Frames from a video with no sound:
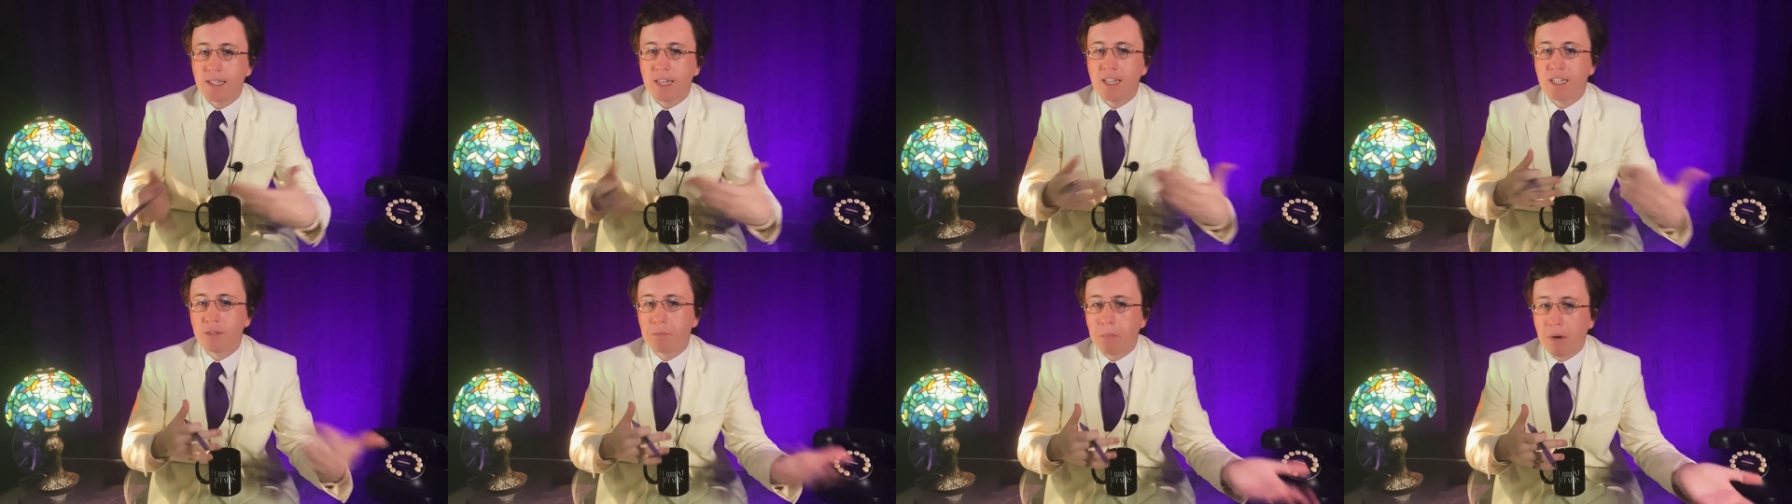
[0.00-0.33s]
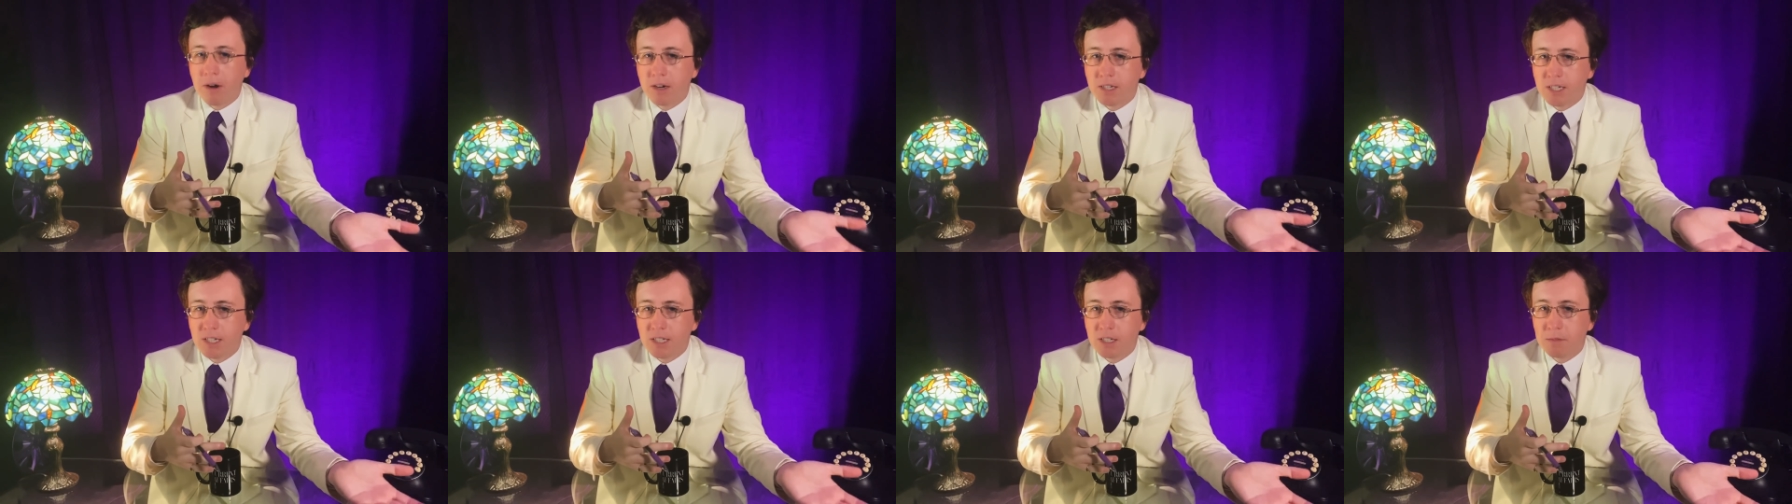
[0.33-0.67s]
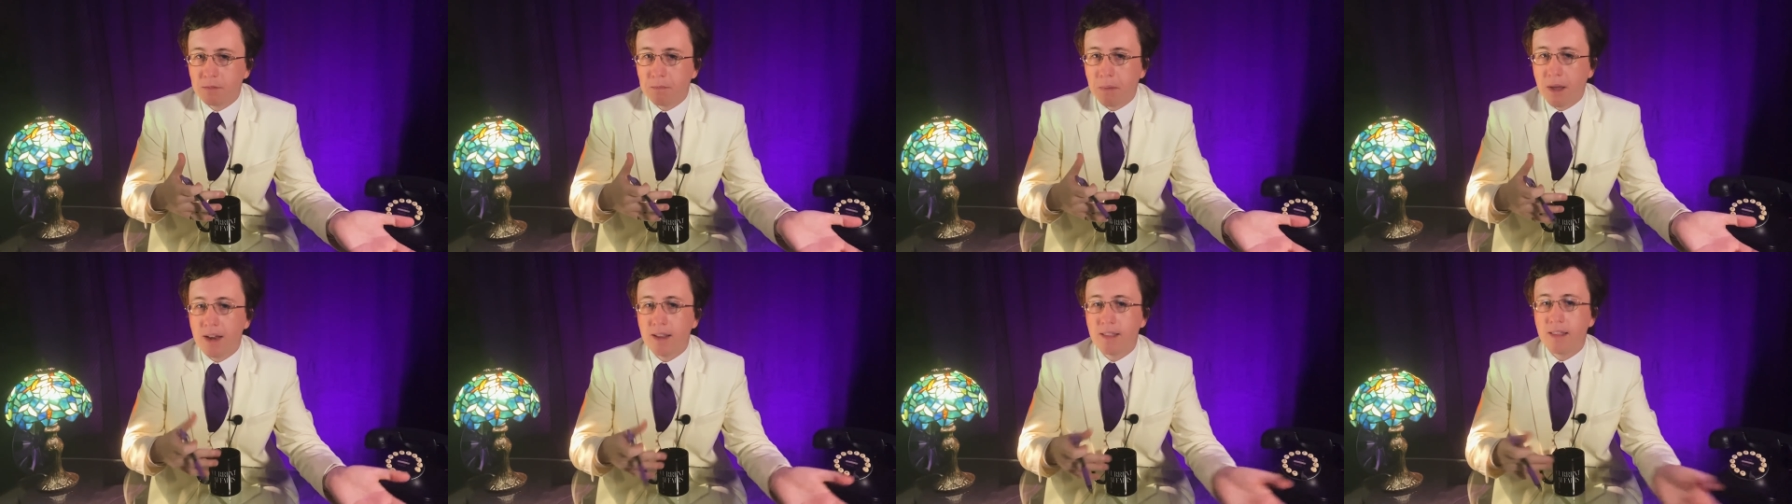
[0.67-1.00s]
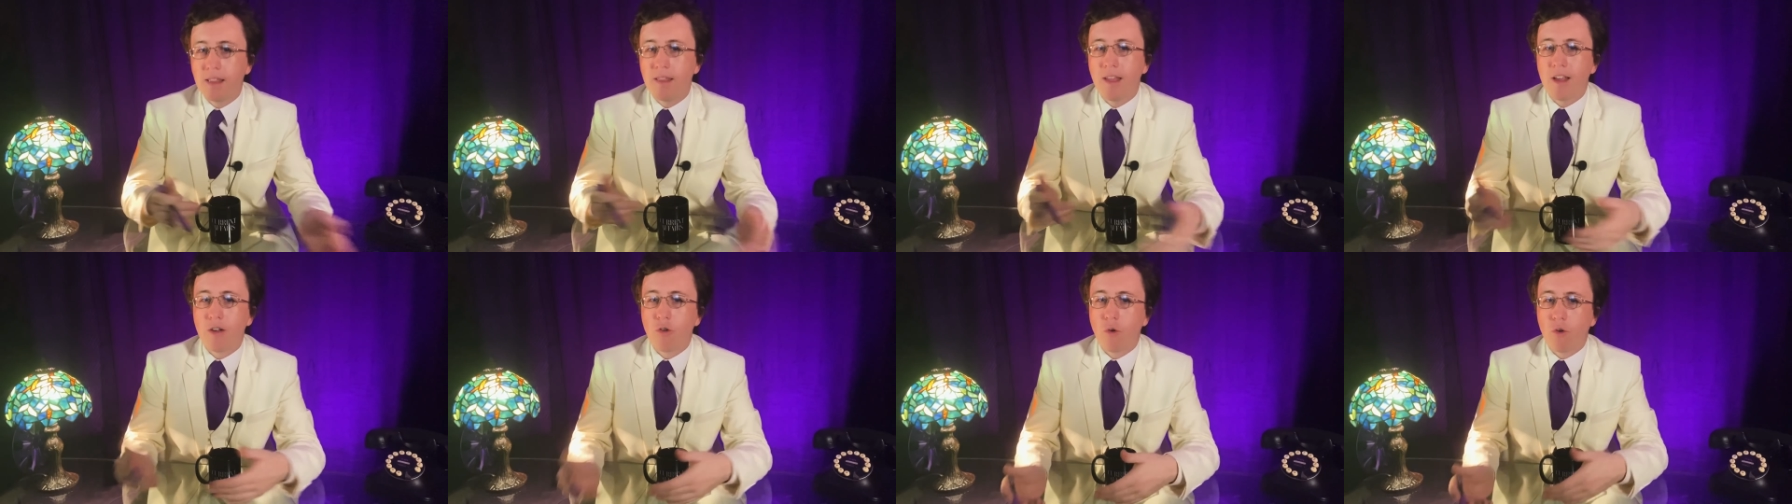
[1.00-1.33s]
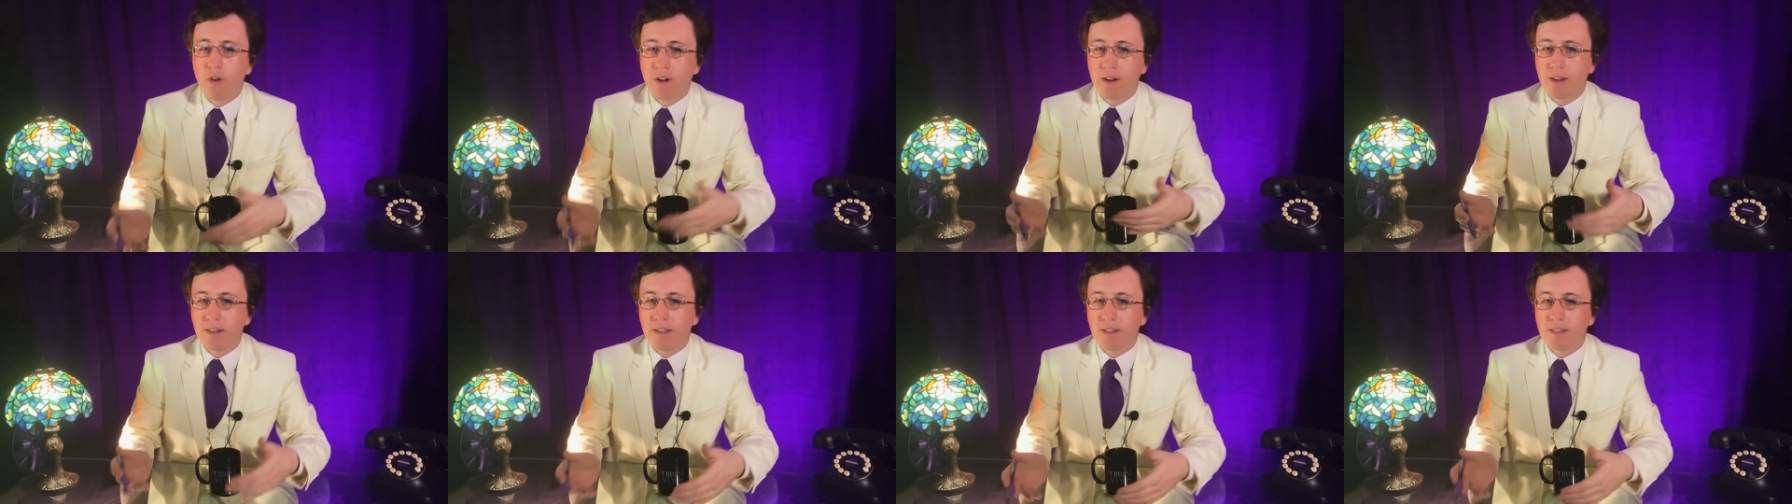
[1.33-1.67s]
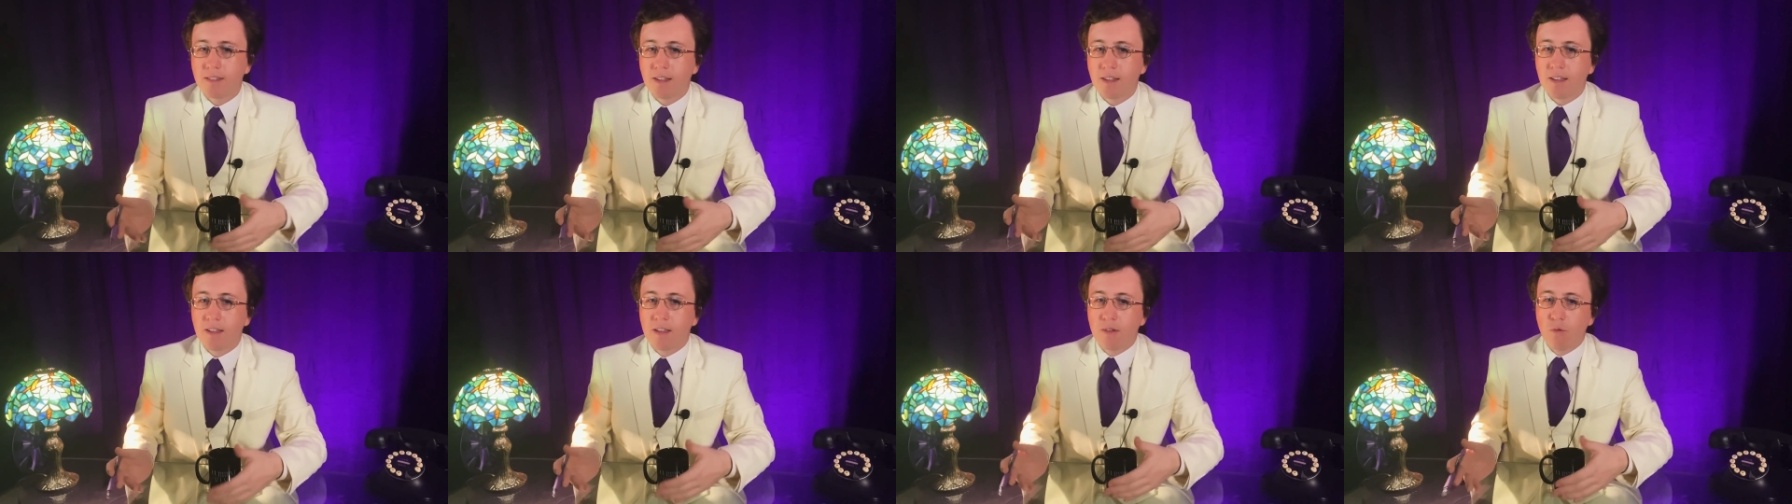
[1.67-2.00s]
and his participating in that
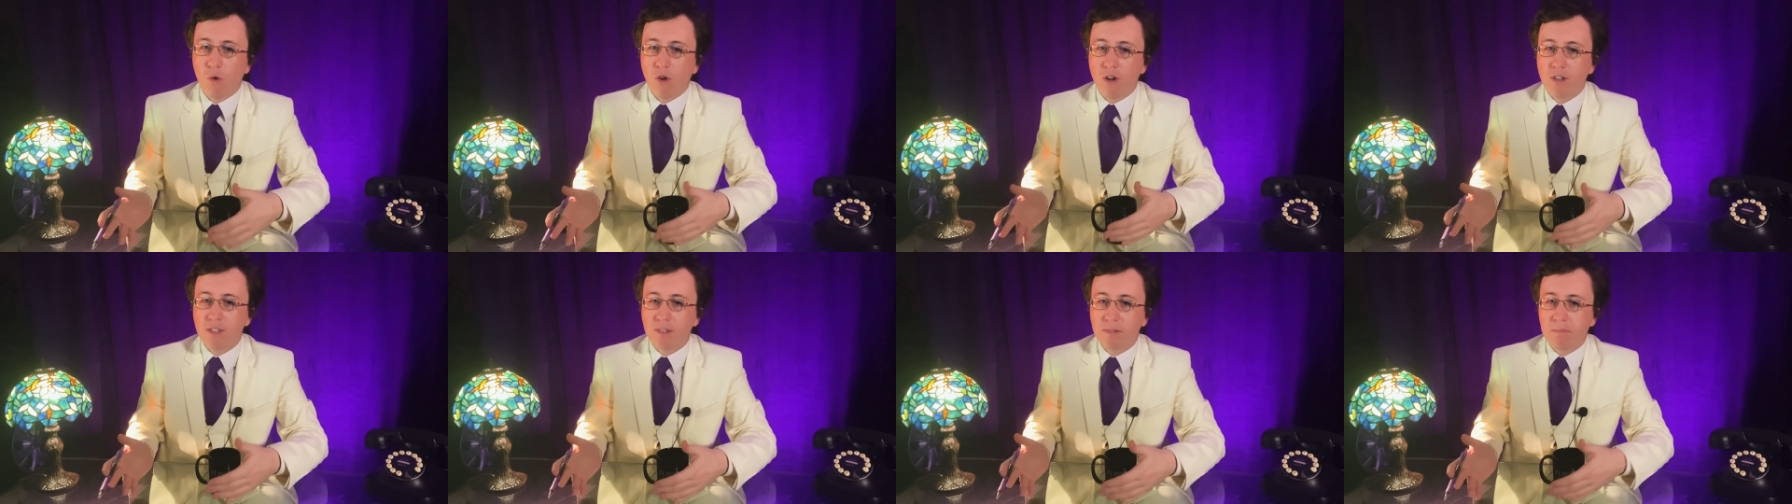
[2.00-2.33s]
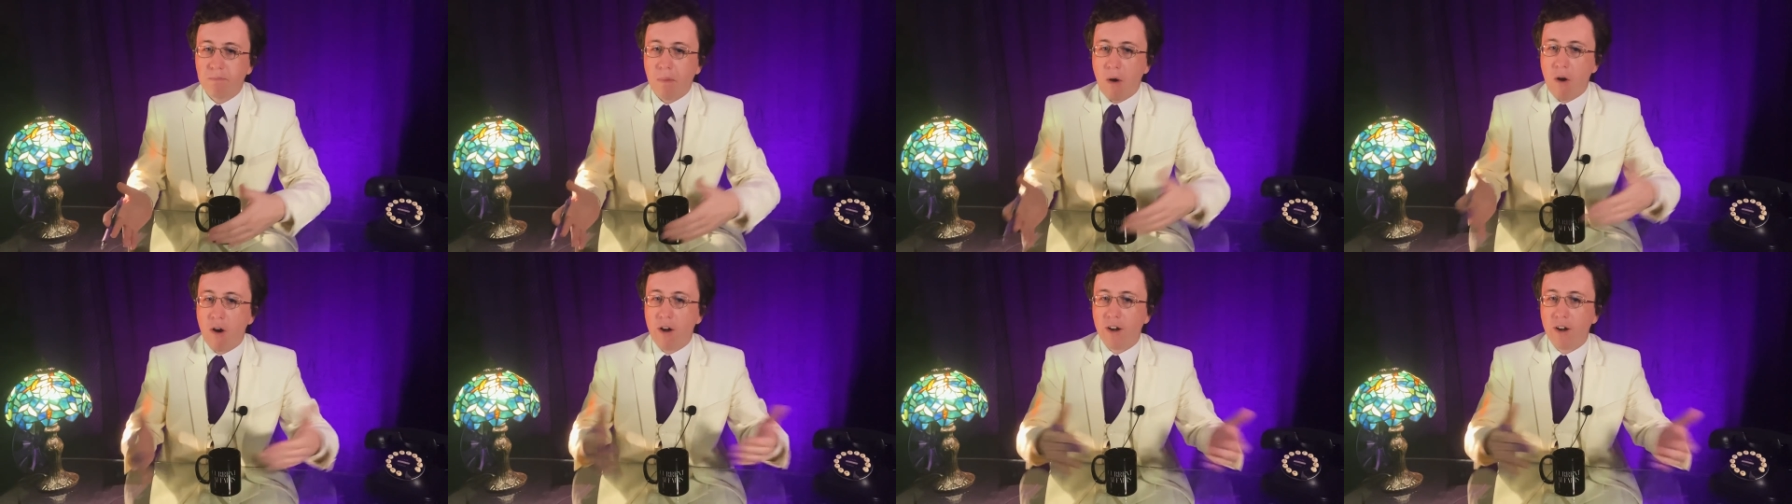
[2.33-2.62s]
organizing was